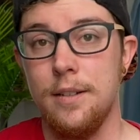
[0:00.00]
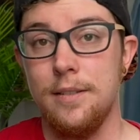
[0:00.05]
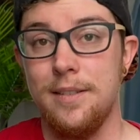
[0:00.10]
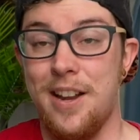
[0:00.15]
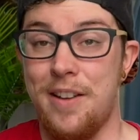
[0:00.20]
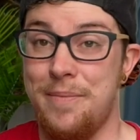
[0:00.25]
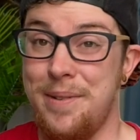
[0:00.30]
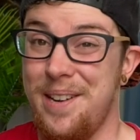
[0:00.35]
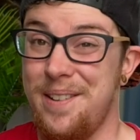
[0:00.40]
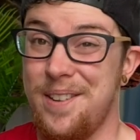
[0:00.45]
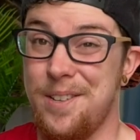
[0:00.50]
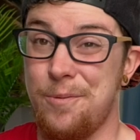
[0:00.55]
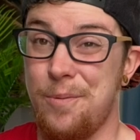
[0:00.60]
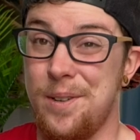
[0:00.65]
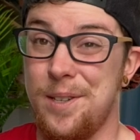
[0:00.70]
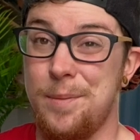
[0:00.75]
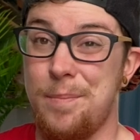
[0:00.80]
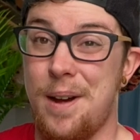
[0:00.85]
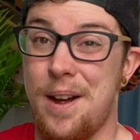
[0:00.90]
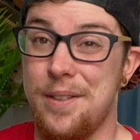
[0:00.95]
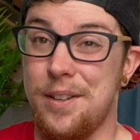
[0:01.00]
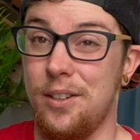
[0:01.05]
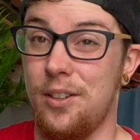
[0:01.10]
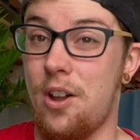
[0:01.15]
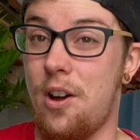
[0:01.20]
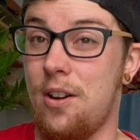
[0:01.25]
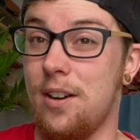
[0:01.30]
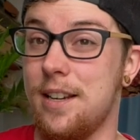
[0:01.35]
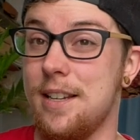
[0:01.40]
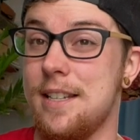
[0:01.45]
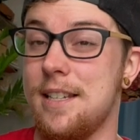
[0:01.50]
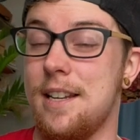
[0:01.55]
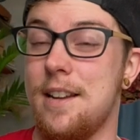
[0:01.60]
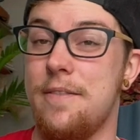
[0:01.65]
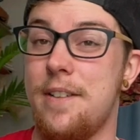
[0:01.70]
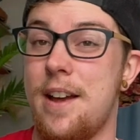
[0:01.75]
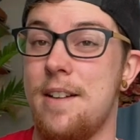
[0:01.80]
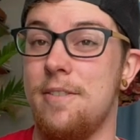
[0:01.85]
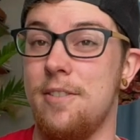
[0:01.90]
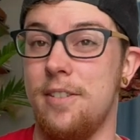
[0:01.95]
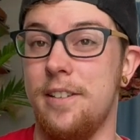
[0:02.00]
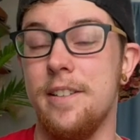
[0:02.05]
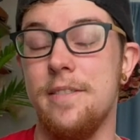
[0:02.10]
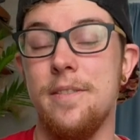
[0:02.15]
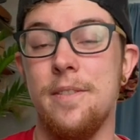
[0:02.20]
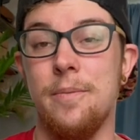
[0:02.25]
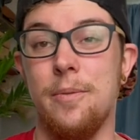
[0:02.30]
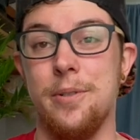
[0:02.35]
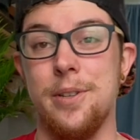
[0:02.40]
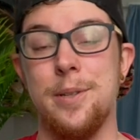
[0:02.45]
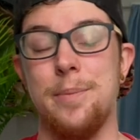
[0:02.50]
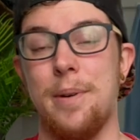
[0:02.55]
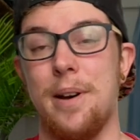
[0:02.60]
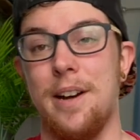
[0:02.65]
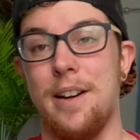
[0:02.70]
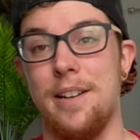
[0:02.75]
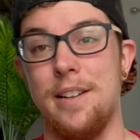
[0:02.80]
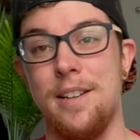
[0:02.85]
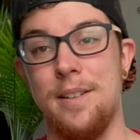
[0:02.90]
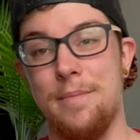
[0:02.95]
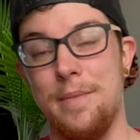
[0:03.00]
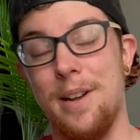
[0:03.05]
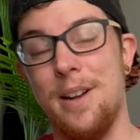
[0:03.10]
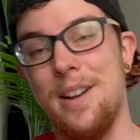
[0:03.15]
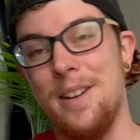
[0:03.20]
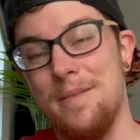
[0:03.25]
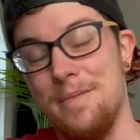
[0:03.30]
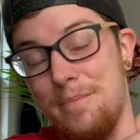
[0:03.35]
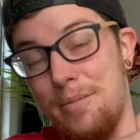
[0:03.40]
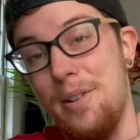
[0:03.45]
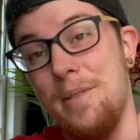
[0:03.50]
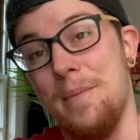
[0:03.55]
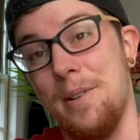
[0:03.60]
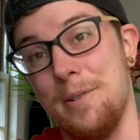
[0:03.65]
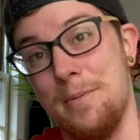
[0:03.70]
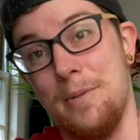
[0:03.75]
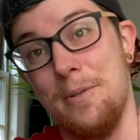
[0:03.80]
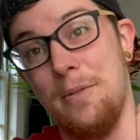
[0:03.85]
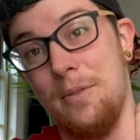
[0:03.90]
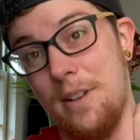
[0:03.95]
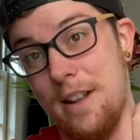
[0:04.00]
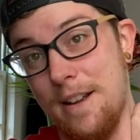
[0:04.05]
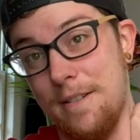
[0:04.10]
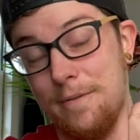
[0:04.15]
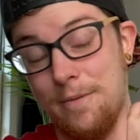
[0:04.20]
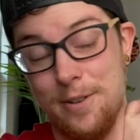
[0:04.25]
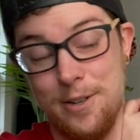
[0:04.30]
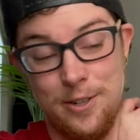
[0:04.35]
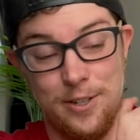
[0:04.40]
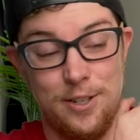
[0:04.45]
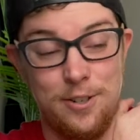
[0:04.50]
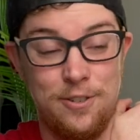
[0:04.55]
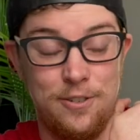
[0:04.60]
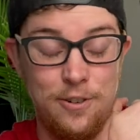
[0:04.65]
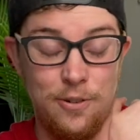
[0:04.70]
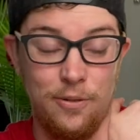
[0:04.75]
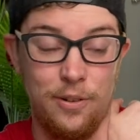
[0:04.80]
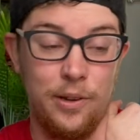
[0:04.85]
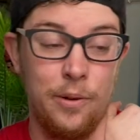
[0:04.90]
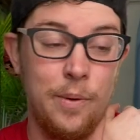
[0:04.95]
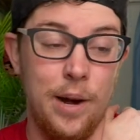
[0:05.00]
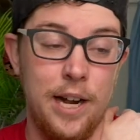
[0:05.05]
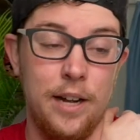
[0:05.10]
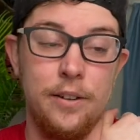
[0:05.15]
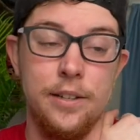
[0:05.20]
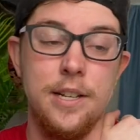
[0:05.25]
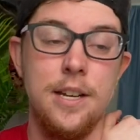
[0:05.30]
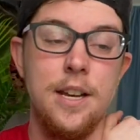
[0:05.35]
I've been in this one spot the longest I've ever lived in one spot in pretty much my whole life, which is totally wild.